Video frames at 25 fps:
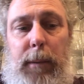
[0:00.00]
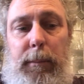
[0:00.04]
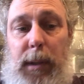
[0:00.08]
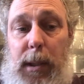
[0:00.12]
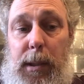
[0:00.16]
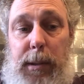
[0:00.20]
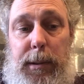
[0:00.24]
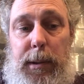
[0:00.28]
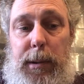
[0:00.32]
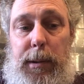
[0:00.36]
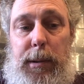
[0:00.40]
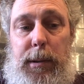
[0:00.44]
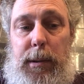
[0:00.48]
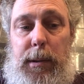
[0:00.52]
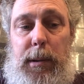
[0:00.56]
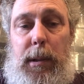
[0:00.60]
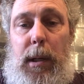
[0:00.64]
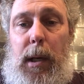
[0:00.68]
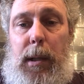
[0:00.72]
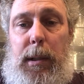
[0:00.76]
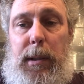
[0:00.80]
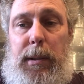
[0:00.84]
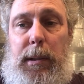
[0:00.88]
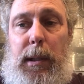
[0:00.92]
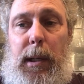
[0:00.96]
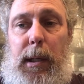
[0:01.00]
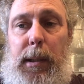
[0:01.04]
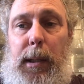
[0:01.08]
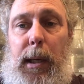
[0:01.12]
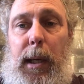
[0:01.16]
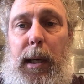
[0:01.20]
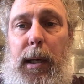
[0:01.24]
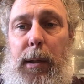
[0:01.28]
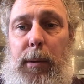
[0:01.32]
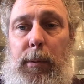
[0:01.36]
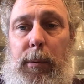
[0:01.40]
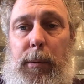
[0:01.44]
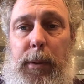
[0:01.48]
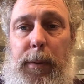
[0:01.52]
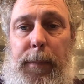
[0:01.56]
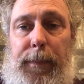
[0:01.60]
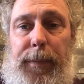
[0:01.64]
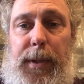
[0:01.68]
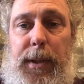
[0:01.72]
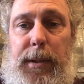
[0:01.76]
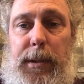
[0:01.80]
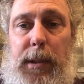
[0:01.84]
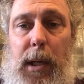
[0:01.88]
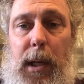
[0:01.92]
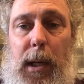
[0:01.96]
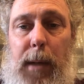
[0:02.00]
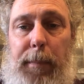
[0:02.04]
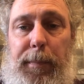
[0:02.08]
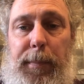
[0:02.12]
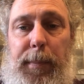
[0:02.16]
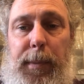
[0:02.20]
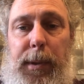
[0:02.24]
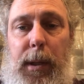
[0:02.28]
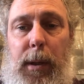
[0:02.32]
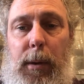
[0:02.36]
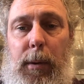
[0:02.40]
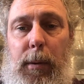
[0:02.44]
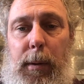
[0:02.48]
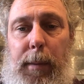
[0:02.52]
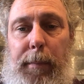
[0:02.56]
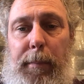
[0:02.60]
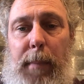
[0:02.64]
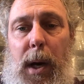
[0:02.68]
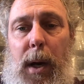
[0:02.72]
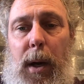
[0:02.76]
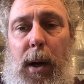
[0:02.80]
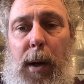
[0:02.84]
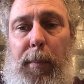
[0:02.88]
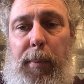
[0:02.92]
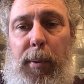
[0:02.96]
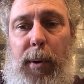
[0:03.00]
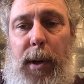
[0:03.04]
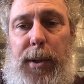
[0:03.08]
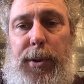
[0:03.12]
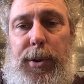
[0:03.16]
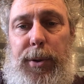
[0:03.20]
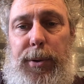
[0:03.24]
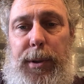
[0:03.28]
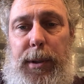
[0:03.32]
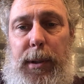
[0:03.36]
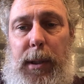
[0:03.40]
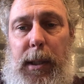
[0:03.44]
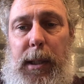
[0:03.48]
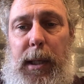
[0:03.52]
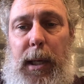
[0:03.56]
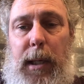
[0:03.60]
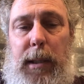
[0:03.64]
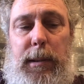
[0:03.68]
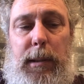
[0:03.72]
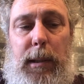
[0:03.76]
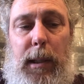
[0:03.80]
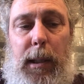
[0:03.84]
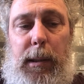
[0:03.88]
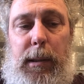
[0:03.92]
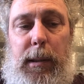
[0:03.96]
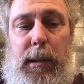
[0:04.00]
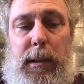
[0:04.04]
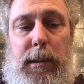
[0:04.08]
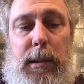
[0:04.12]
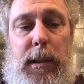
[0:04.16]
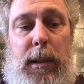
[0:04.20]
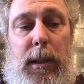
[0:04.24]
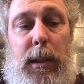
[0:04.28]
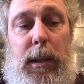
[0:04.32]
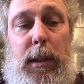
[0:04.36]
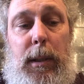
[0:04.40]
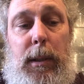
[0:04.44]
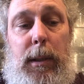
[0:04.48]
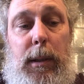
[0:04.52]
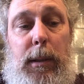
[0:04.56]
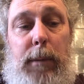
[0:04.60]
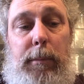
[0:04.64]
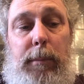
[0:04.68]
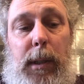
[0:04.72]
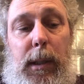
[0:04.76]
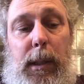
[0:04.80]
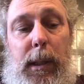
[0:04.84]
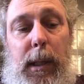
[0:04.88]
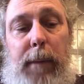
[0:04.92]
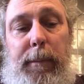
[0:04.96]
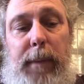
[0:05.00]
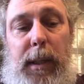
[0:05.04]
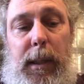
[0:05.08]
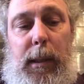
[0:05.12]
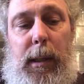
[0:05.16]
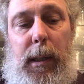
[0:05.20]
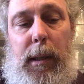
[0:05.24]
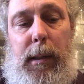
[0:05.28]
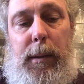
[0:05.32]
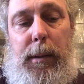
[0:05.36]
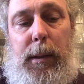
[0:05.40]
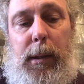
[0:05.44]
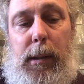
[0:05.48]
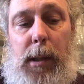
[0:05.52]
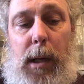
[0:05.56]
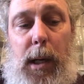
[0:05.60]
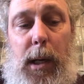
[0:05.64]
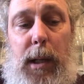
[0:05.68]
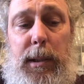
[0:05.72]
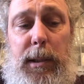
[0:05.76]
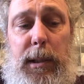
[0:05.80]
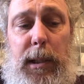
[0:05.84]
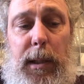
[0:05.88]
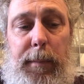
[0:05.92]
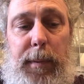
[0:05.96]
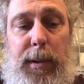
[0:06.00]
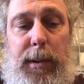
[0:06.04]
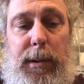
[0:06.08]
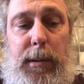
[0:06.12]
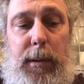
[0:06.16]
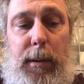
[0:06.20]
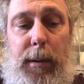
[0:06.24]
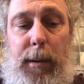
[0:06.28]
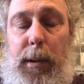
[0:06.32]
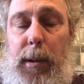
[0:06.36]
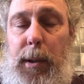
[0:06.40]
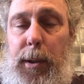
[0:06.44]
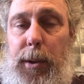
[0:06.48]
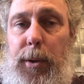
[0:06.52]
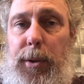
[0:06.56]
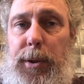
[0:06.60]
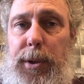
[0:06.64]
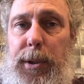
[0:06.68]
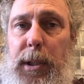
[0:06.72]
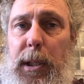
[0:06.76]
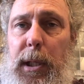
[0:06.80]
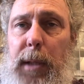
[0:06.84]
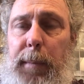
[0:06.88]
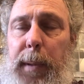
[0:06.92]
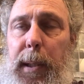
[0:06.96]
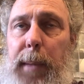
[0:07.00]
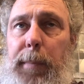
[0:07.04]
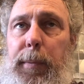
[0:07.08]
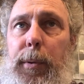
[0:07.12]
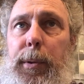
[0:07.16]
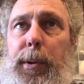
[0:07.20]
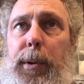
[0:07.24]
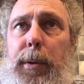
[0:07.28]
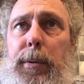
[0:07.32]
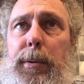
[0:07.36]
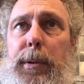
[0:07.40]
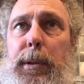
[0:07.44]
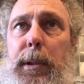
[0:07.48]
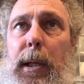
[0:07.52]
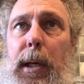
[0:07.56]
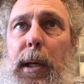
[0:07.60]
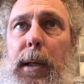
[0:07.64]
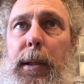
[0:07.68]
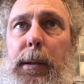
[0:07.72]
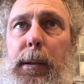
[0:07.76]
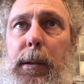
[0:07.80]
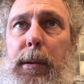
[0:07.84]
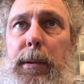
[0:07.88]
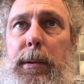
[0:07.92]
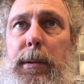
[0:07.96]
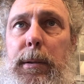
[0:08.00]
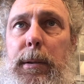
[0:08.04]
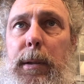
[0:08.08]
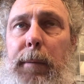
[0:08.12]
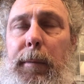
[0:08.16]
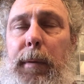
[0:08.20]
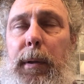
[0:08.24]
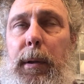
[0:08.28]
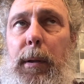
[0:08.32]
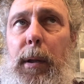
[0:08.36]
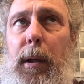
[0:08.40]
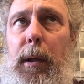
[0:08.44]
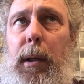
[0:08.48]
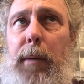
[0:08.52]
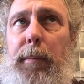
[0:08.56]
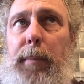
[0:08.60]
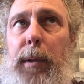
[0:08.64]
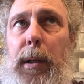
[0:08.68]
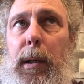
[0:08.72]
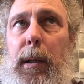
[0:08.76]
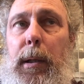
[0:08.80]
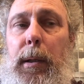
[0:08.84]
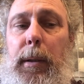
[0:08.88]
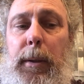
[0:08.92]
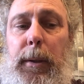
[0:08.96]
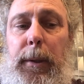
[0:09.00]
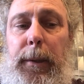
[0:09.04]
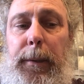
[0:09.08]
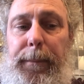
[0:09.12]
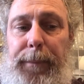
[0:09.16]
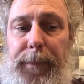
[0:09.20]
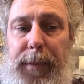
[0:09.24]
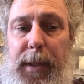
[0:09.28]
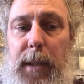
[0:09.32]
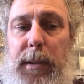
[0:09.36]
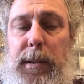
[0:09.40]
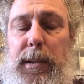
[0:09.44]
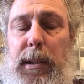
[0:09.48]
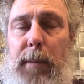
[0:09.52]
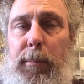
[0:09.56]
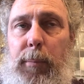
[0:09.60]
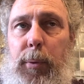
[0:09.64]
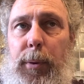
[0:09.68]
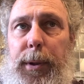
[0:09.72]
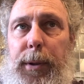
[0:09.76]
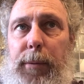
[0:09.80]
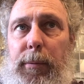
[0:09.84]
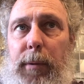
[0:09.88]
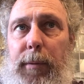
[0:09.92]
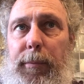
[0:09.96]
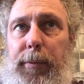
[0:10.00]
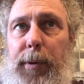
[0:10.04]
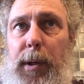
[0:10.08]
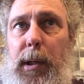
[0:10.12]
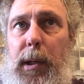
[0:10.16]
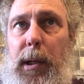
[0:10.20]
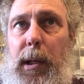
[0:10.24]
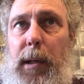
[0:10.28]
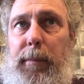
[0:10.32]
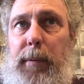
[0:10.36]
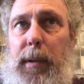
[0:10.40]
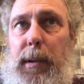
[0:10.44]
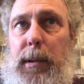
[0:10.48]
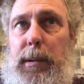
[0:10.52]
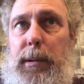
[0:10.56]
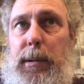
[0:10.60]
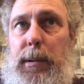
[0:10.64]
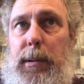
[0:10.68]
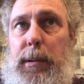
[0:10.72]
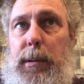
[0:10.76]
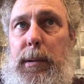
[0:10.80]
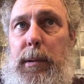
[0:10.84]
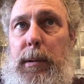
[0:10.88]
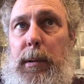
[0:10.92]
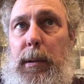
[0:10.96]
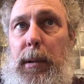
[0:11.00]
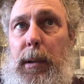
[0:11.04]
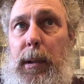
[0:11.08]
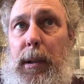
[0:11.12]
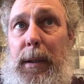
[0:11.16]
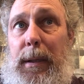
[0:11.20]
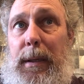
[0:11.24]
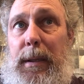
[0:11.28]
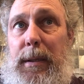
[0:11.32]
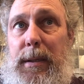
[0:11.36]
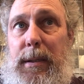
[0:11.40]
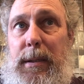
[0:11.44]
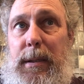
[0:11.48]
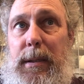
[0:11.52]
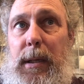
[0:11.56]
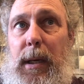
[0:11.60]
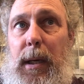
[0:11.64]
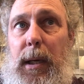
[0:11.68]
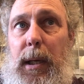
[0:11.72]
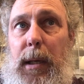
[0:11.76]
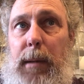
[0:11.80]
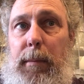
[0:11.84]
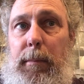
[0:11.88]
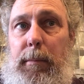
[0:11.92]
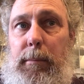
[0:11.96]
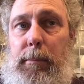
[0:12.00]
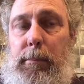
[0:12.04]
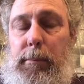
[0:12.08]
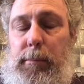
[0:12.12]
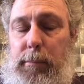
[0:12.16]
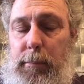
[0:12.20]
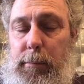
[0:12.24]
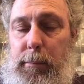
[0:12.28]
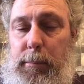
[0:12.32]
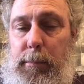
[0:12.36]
because it's just not designed to handle this kind of, modern pressures in a case like this. But, I mean, the concept is still there, and you're seeing people use that, because if you think about it, that 7.35 is in the same